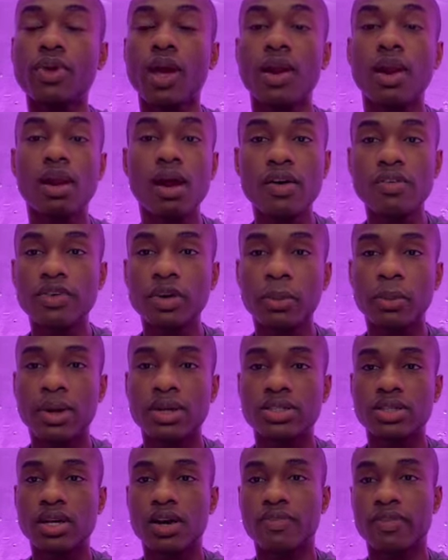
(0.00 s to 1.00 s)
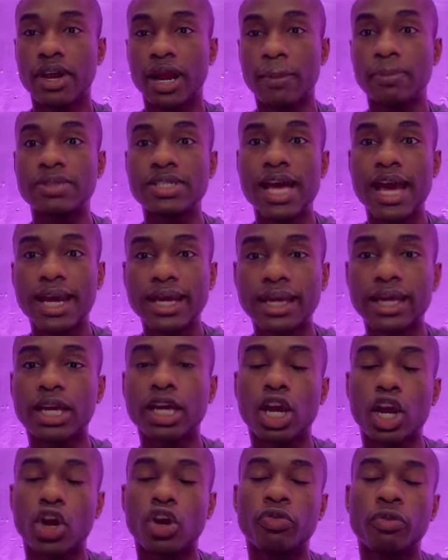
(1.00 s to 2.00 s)
loving myself and I'm taking
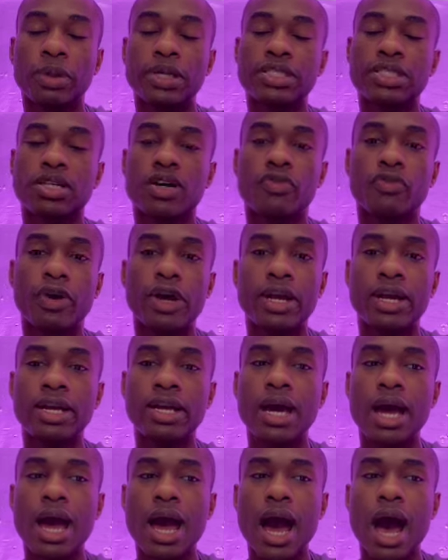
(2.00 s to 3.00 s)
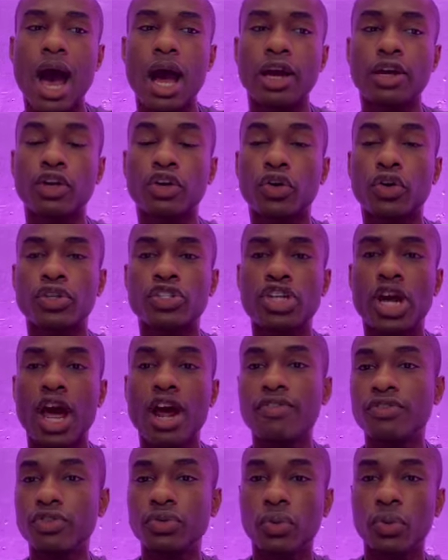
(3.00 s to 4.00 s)
care of myself. And I encourage
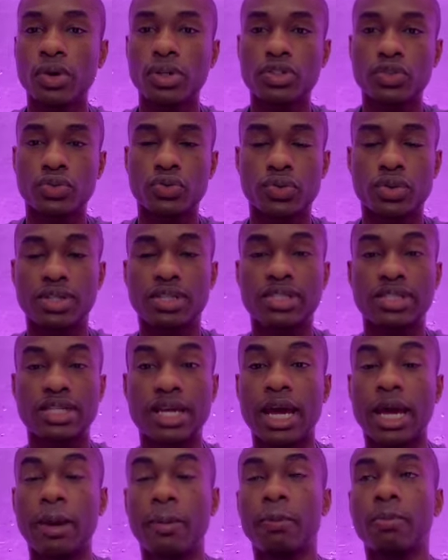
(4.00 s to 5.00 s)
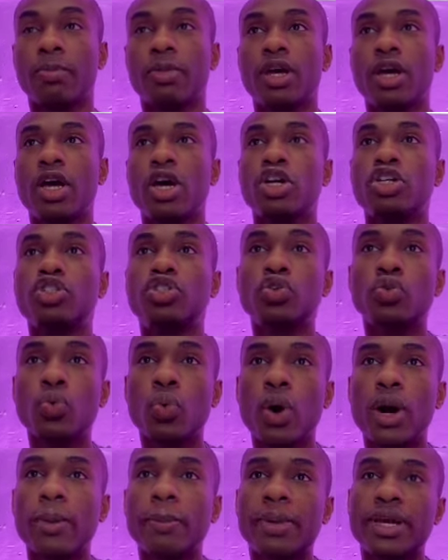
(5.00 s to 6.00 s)
everyone to do the same. Do
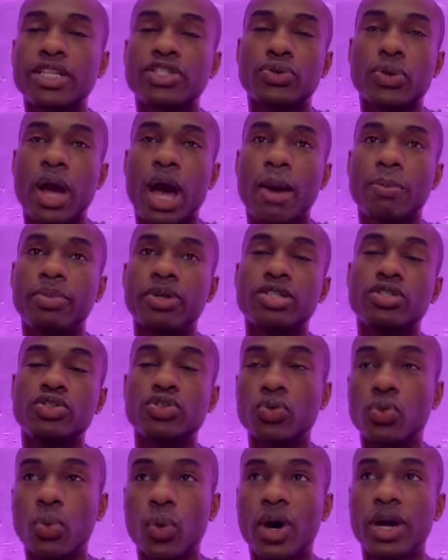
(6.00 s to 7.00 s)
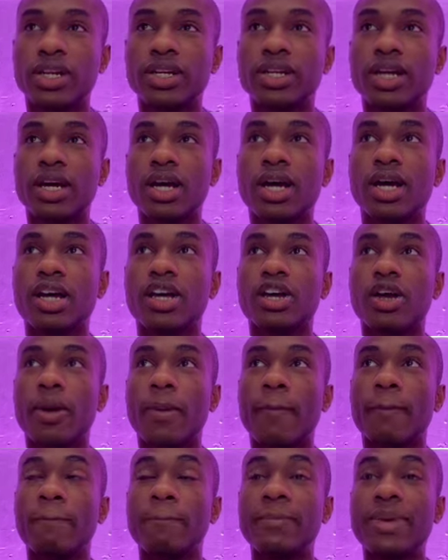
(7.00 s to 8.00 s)
what makes you happy, do what
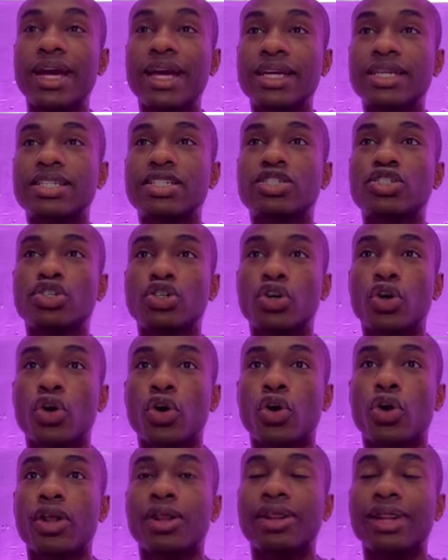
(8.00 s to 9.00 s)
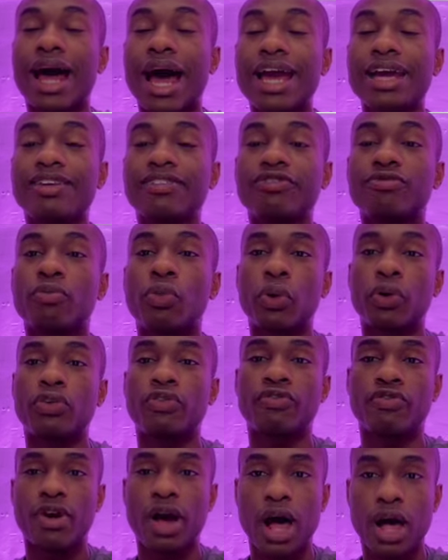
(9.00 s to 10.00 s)
makes your life more
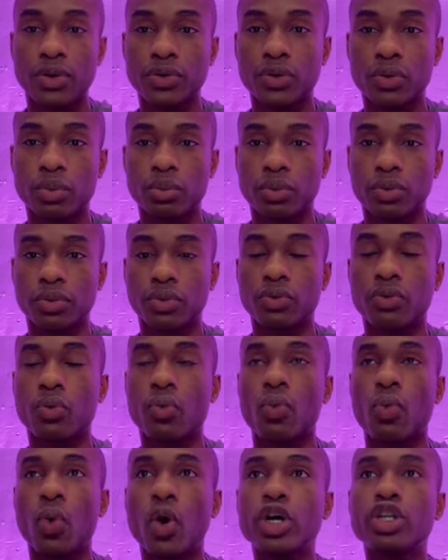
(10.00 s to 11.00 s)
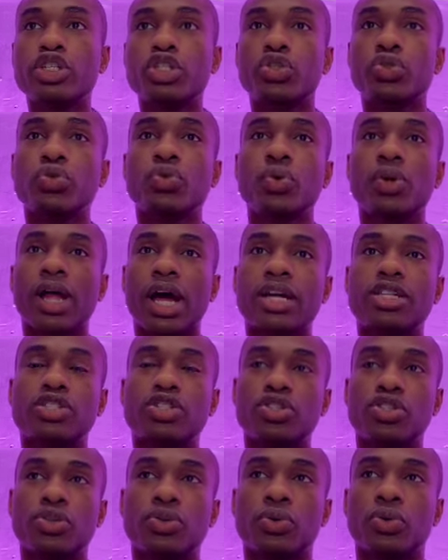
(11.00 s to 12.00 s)
valuable. What do you like
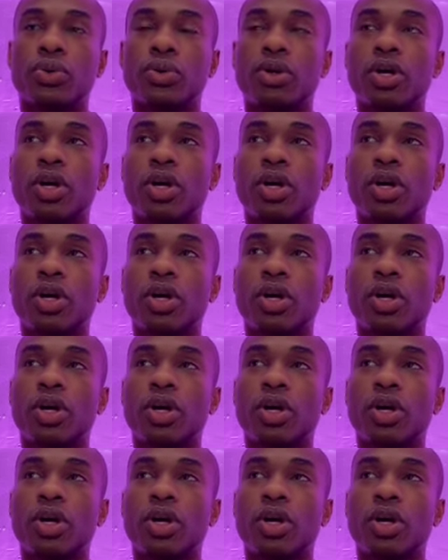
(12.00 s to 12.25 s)
to do?